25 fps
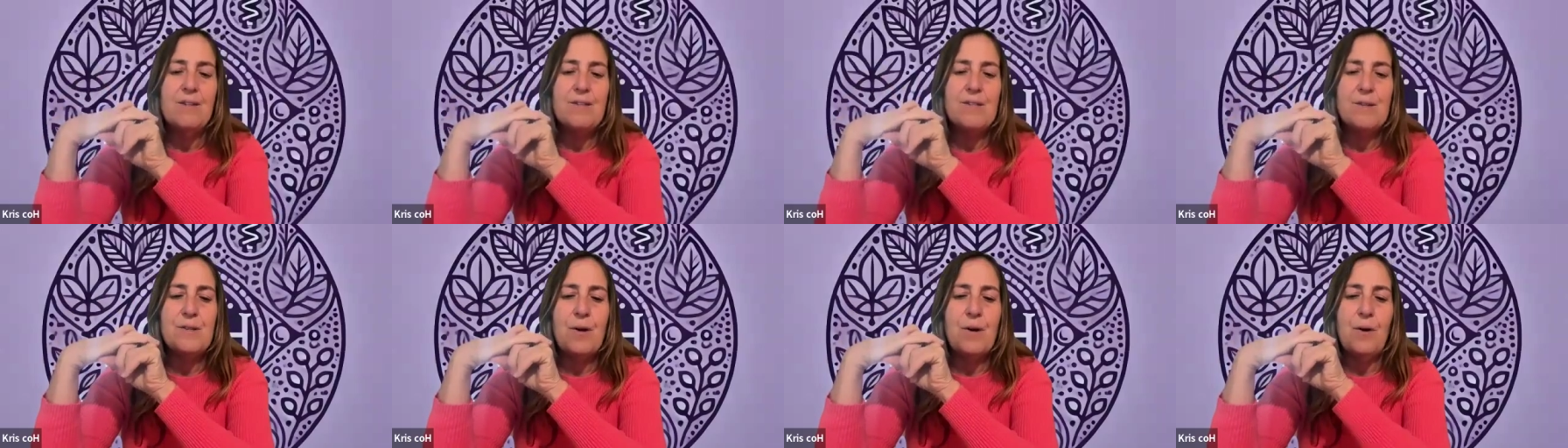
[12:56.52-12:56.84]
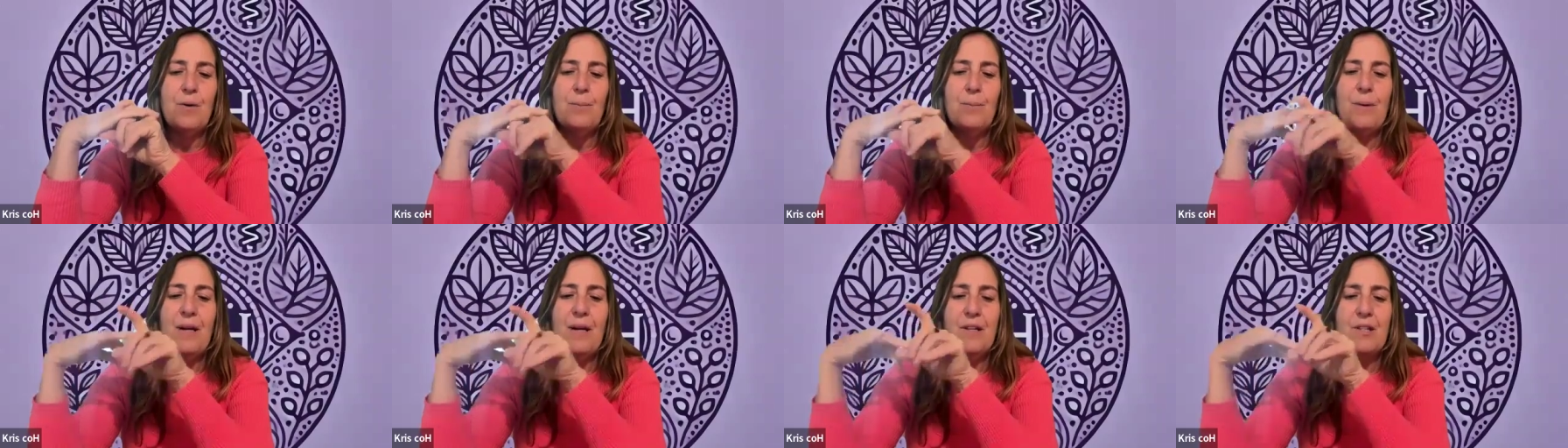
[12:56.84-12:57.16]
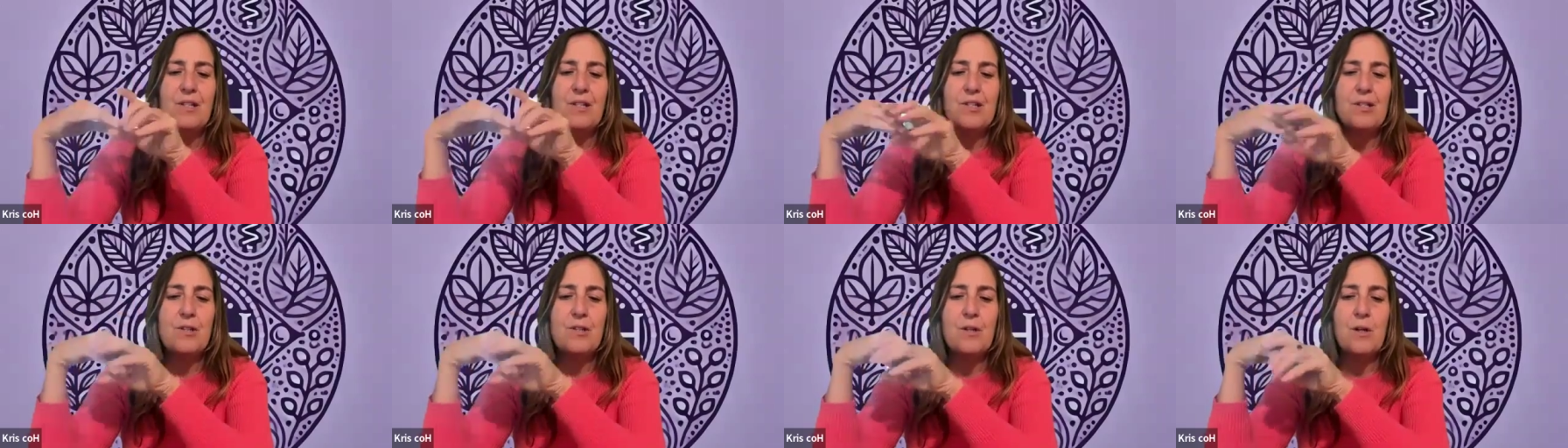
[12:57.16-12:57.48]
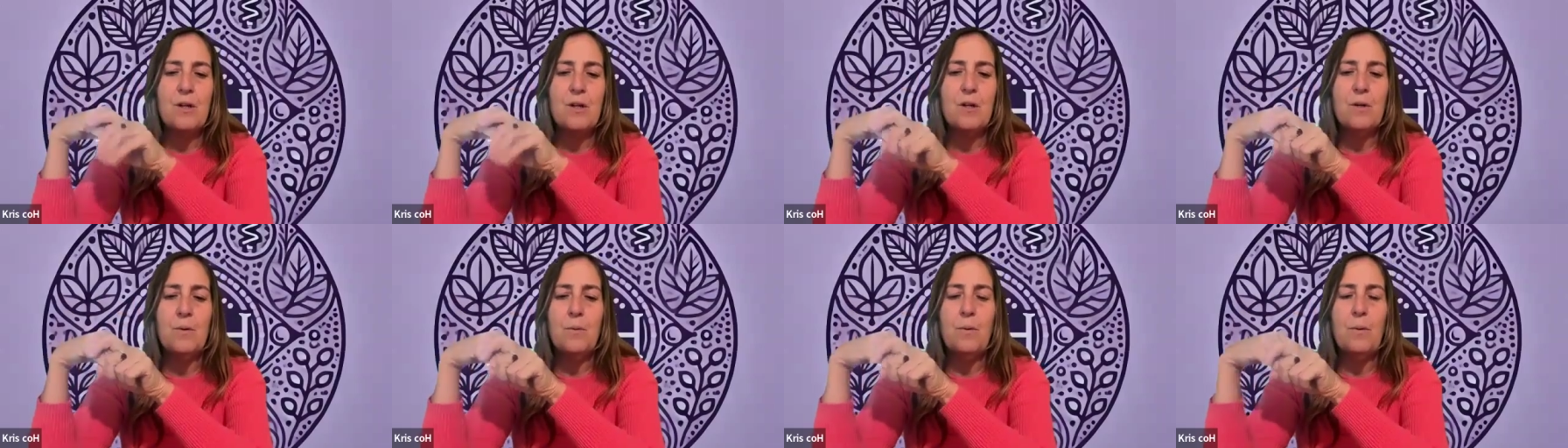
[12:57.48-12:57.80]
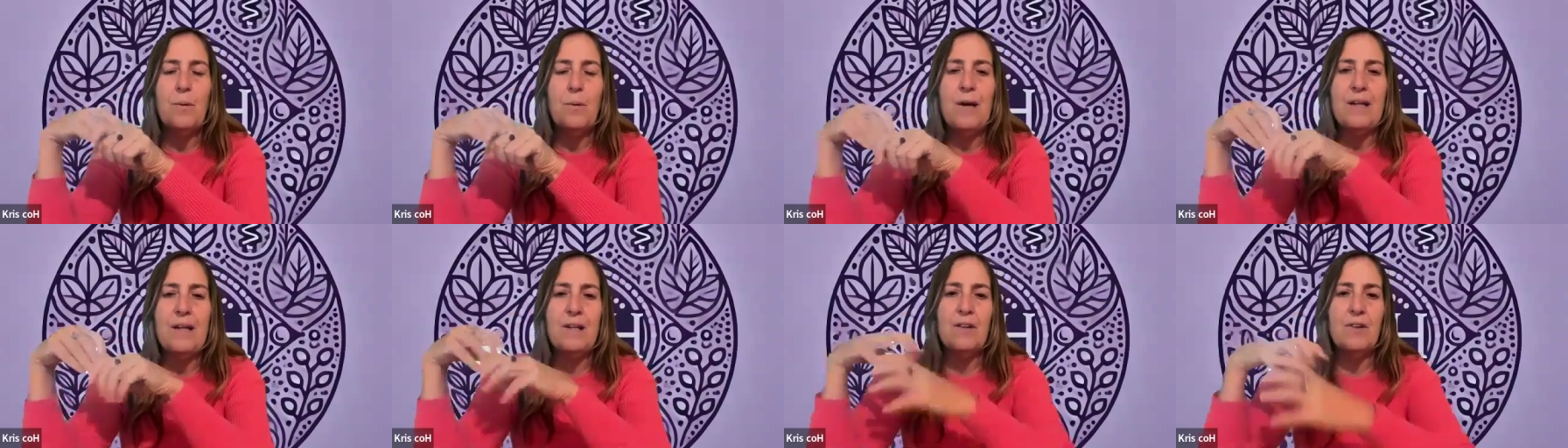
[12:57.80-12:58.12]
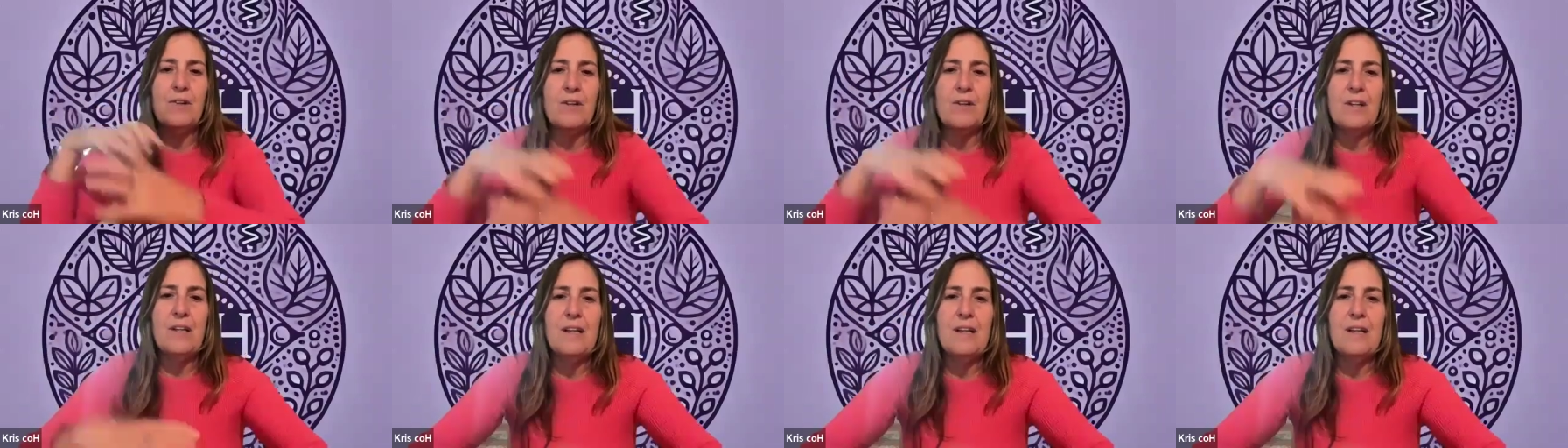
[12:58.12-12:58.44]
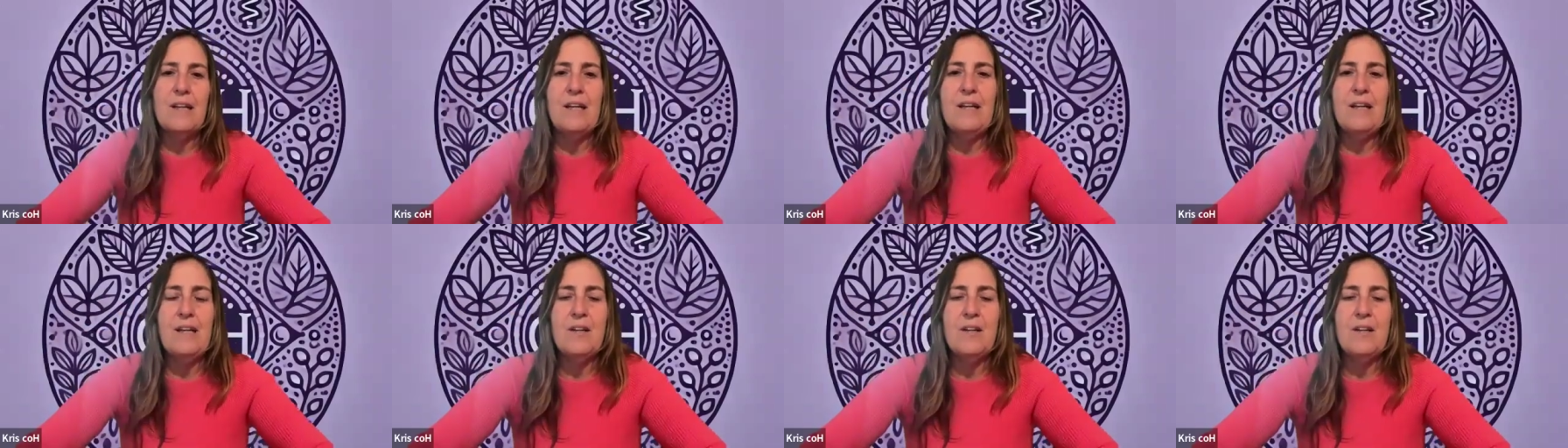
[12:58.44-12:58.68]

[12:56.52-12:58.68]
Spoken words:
So make sure when you're going to